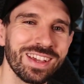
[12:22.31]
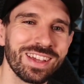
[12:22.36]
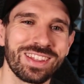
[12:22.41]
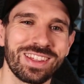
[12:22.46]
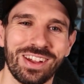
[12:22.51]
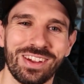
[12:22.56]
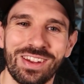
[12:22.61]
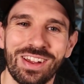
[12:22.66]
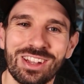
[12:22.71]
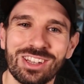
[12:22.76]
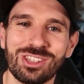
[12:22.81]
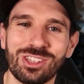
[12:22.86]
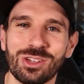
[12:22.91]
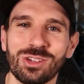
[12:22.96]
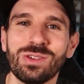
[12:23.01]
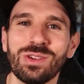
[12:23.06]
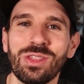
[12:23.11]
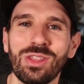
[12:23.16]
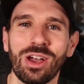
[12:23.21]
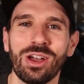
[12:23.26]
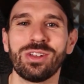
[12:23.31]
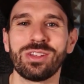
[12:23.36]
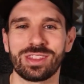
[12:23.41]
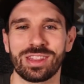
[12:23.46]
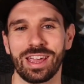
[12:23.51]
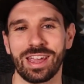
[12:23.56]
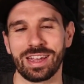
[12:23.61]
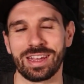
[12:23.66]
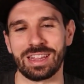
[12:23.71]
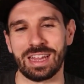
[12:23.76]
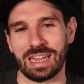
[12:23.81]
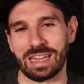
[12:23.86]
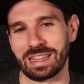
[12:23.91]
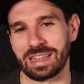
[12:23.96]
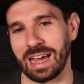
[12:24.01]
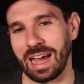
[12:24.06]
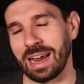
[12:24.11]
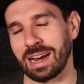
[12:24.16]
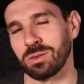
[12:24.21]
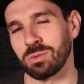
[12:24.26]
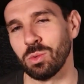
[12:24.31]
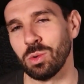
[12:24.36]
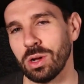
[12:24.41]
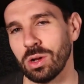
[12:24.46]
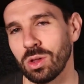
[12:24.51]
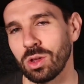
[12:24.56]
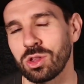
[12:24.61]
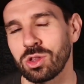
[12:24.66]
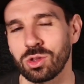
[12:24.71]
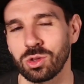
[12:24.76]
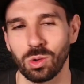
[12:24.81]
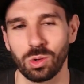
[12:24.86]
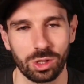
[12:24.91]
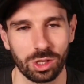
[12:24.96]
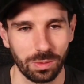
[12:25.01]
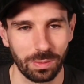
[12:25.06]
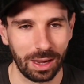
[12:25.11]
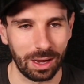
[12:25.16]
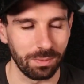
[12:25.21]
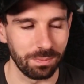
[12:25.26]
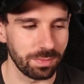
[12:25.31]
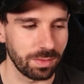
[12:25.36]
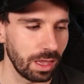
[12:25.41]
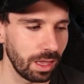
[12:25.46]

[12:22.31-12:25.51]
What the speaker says: So do those things and that will sort you out.